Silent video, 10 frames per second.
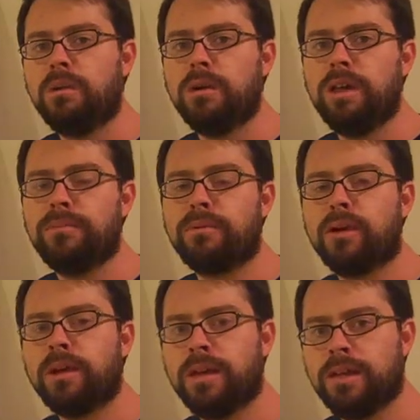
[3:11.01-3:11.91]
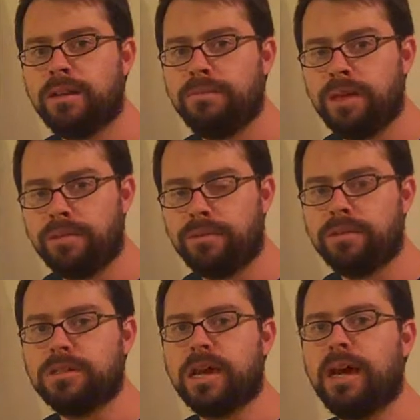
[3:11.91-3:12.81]
where he brought in
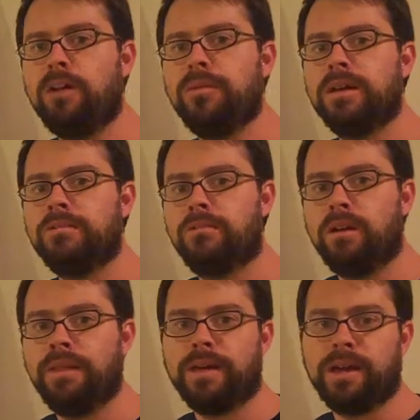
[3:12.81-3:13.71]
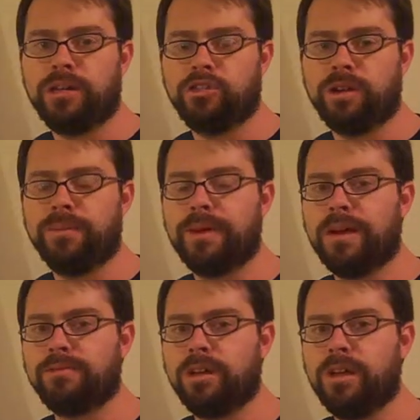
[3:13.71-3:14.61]
people to help him run the country
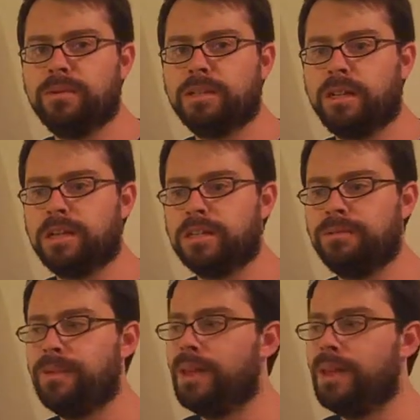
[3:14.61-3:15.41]
after he was elected.